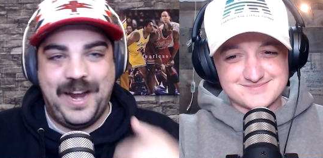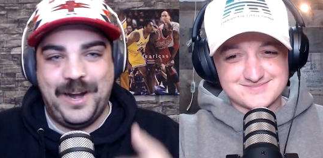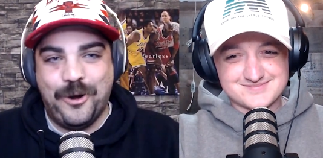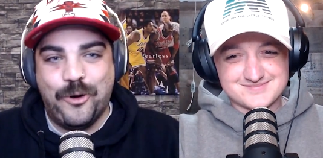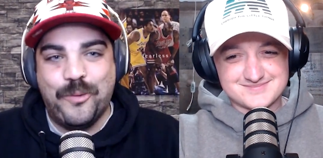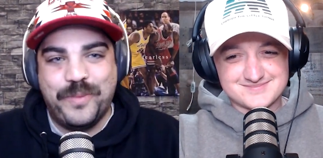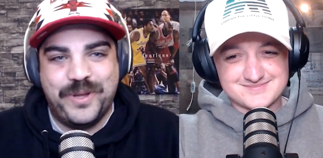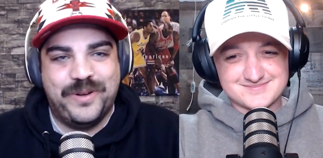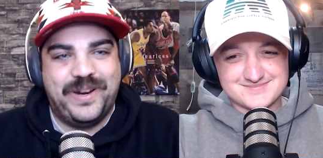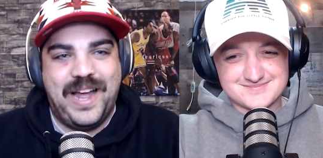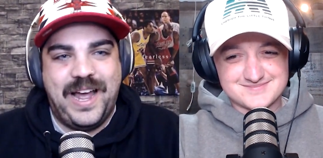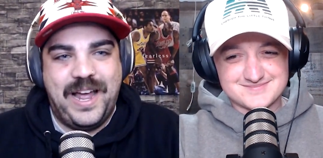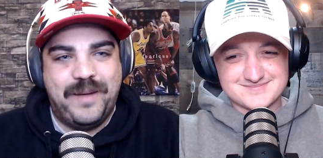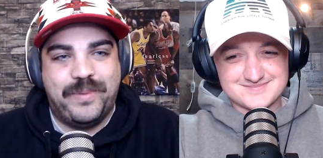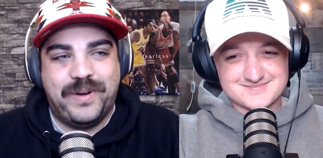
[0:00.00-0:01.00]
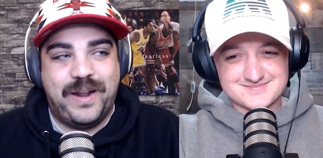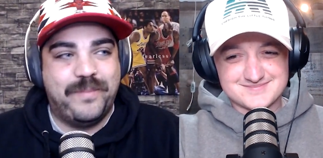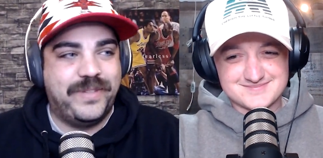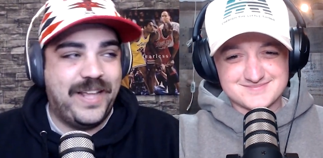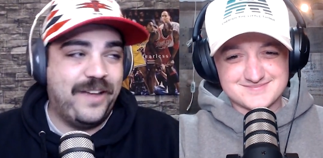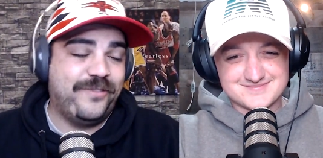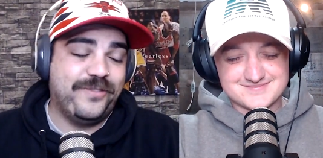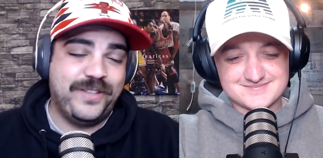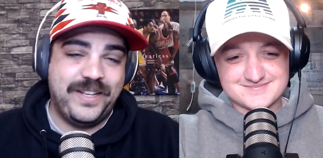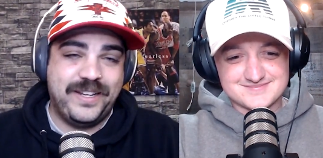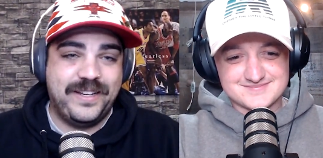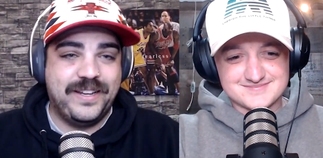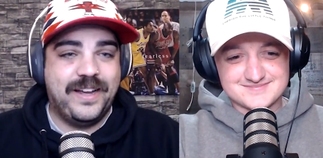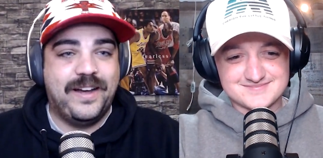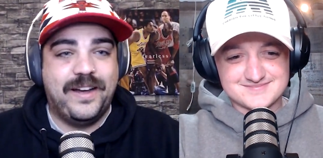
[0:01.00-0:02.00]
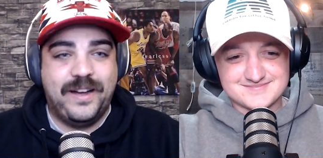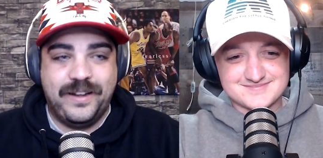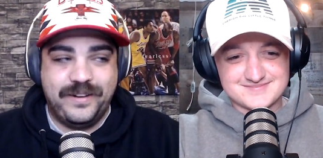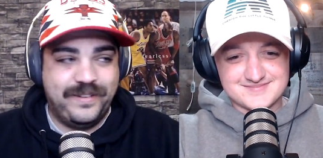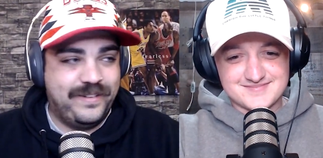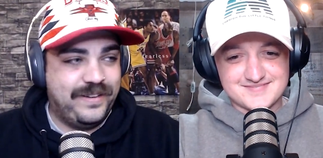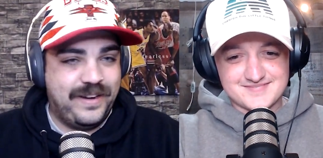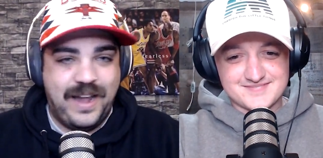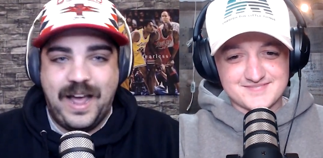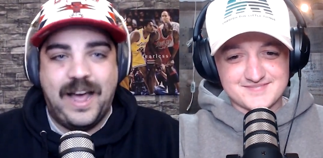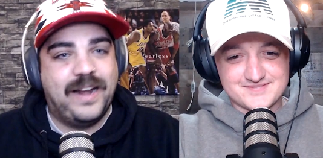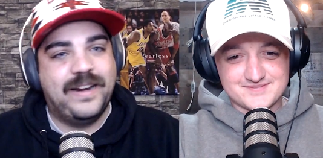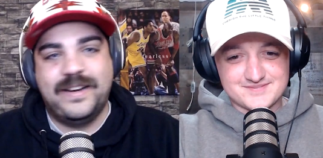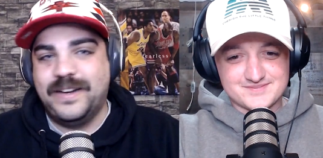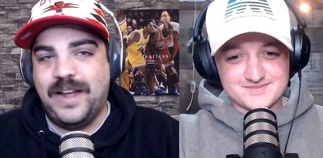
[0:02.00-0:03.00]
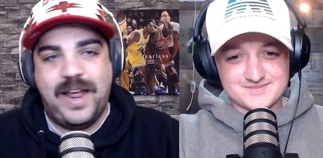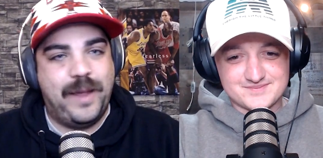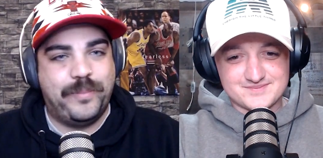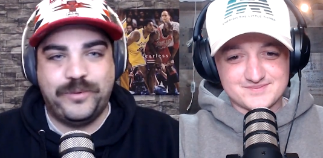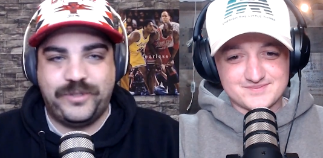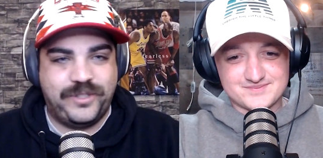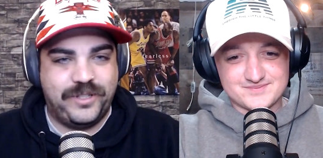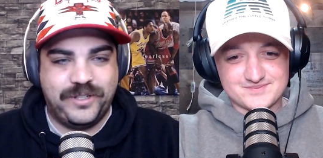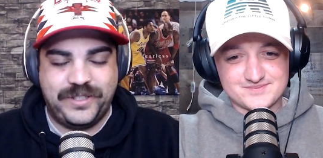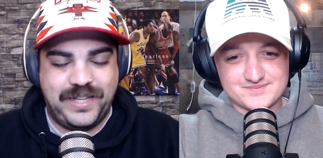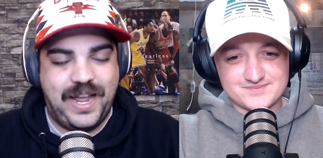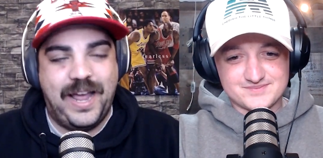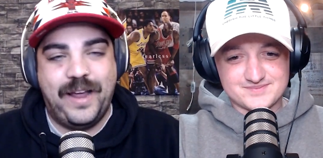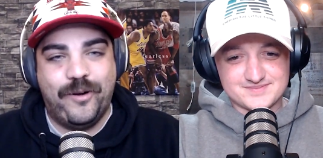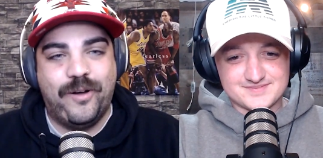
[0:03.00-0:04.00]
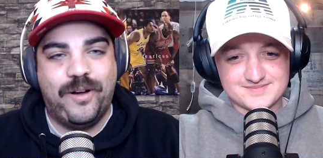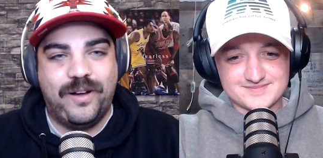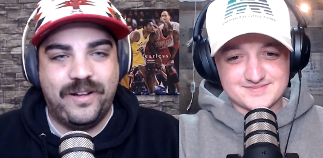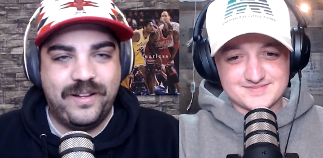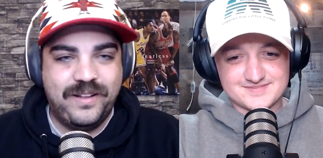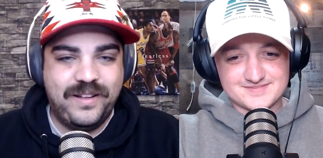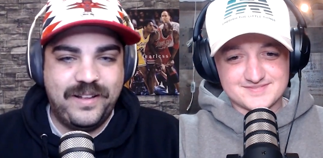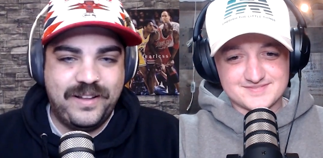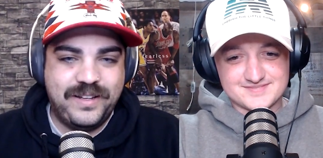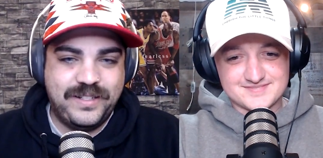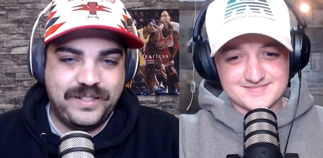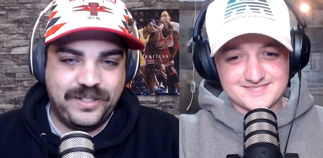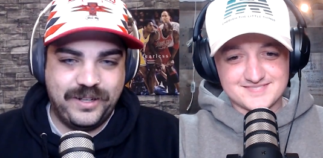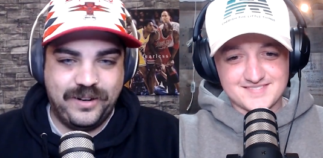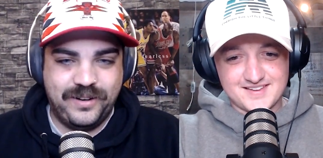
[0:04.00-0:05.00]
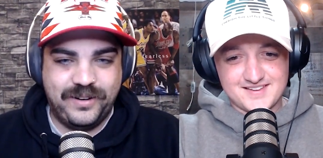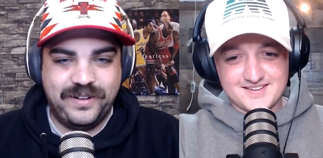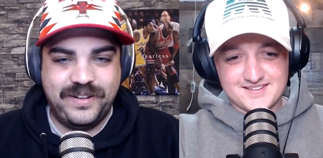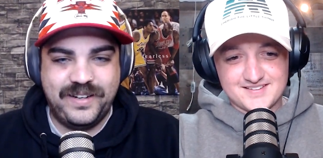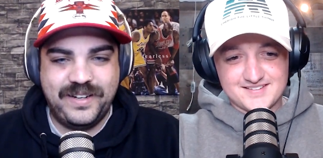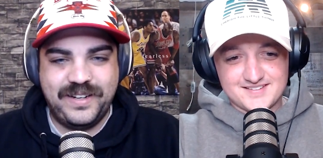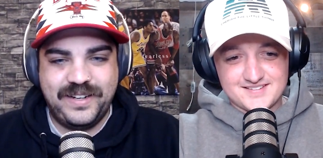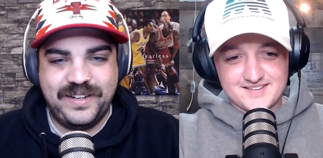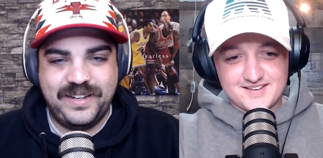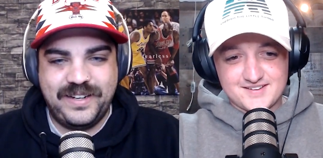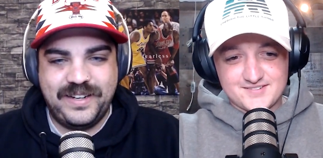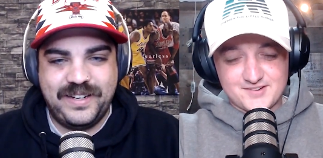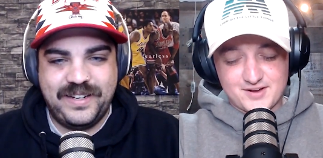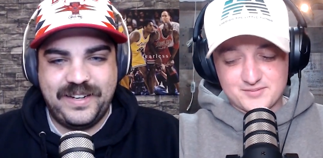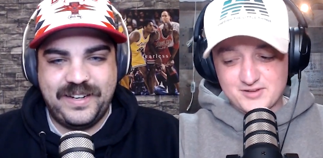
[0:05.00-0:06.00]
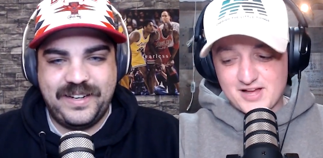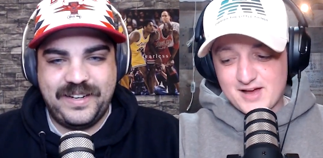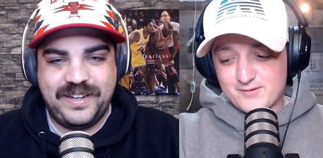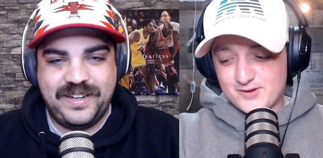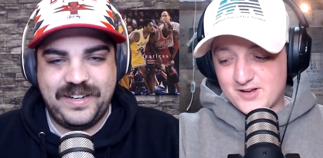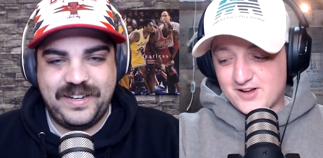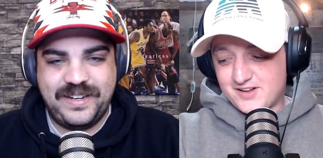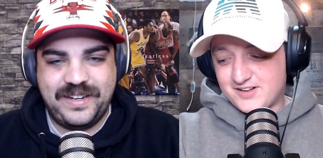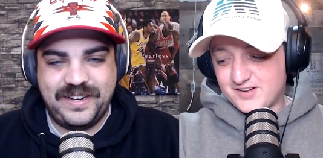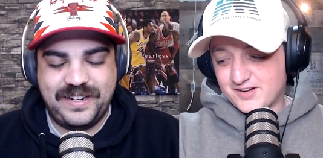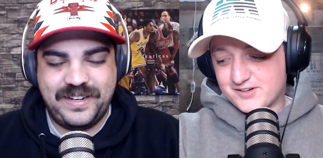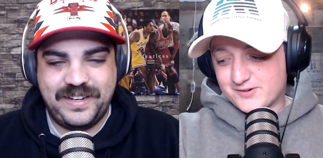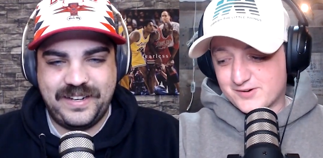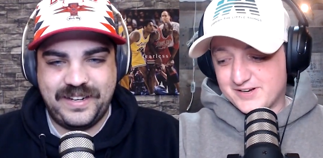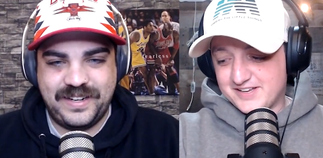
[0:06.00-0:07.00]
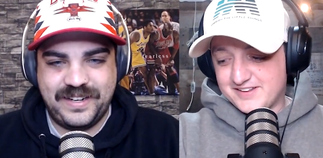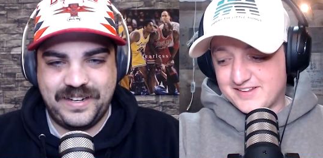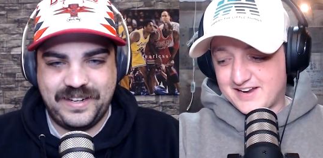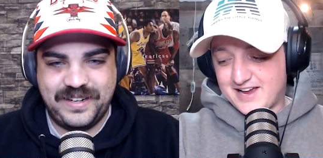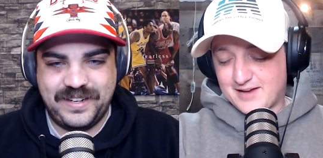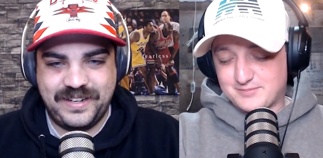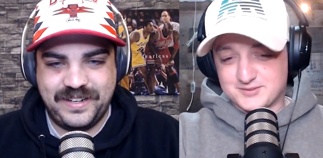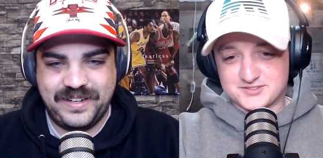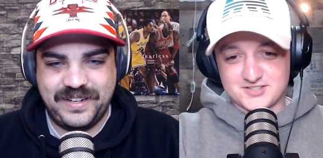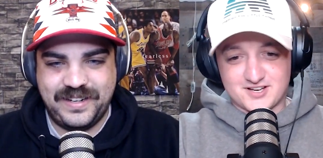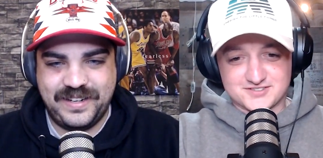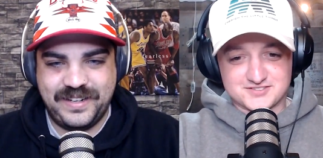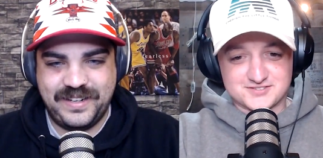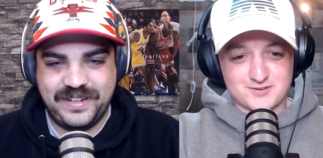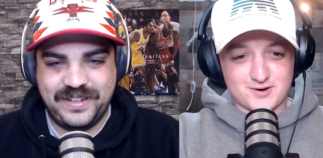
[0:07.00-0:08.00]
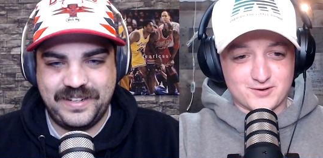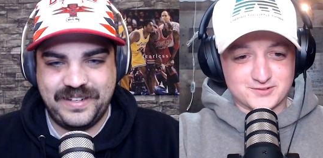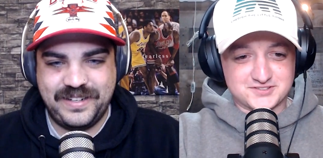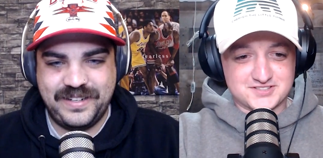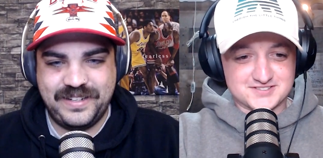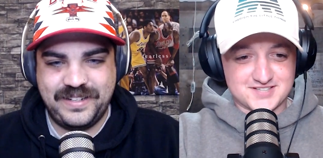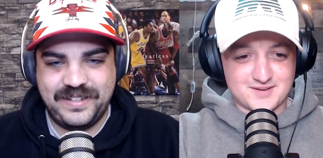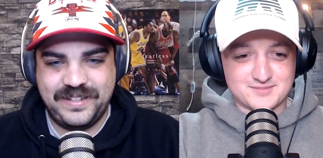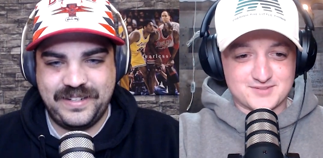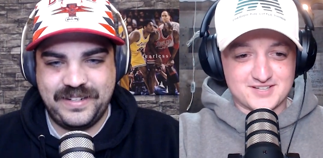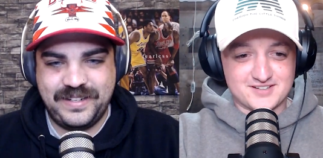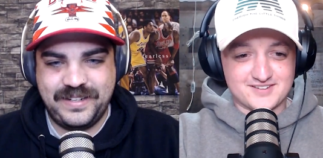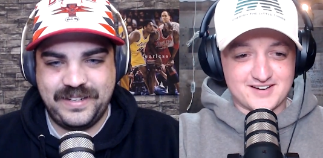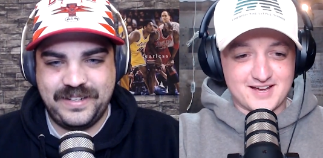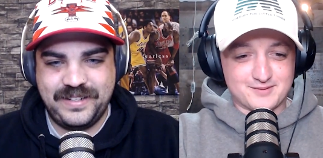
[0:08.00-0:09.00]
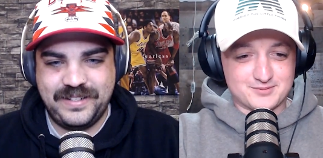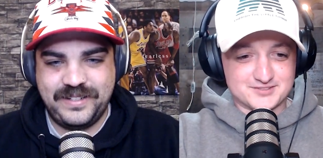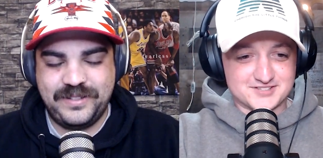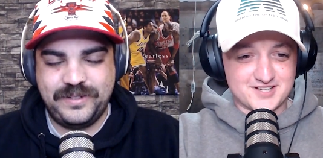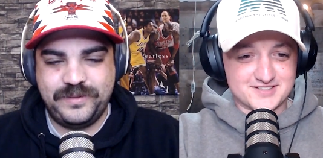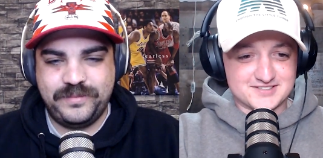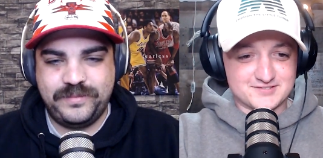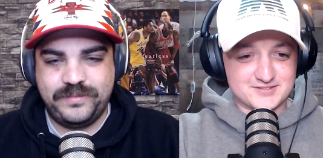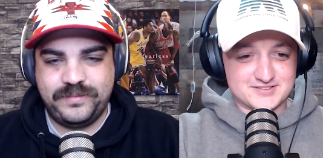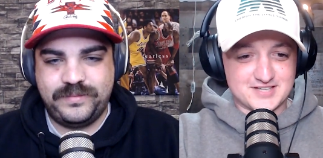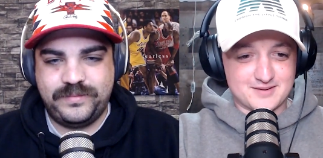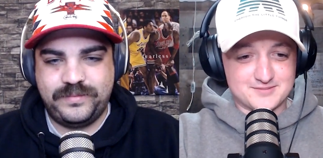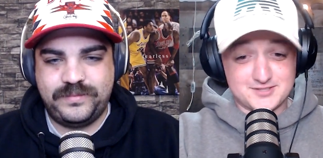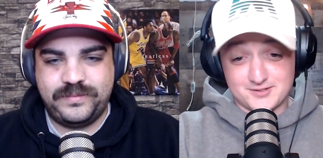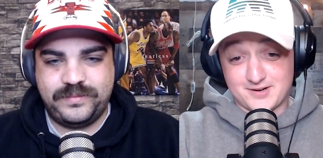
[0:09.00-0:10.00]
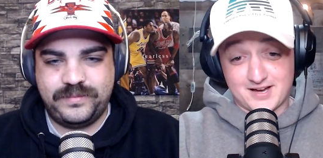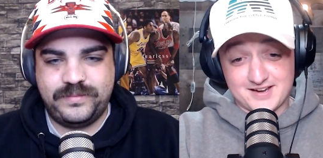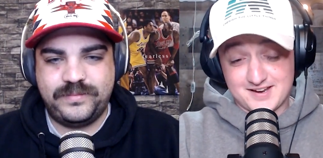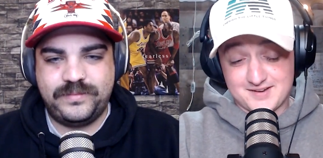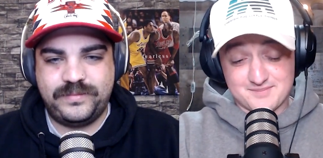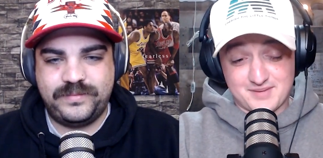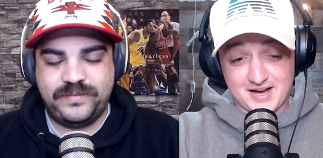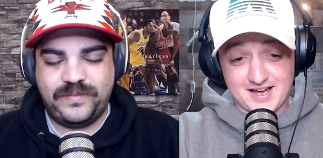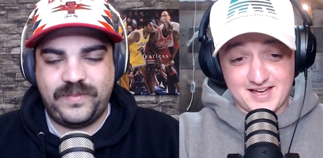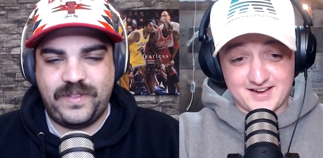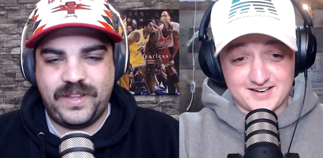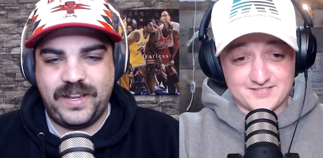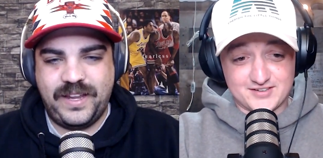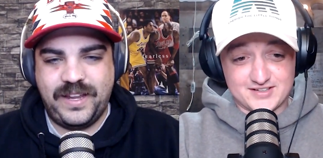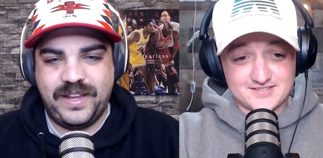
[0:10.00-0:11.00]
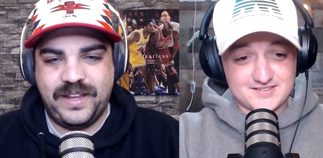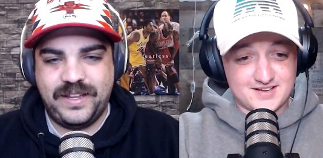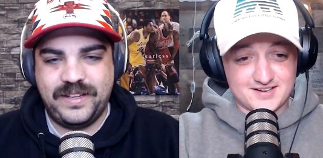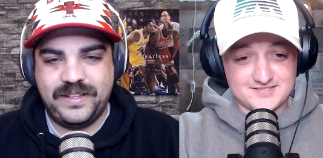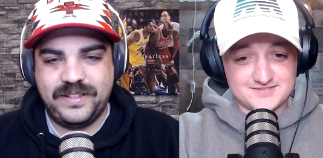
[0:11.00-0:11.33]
Speaker 1: oatmeal guy, but I'm definitely a not an applesauce guy at all. So,
Speaker 2: well, I'm glad we all agree that applesauce is gross because I'm killing applesauce every time too. I didn't buy any of it. I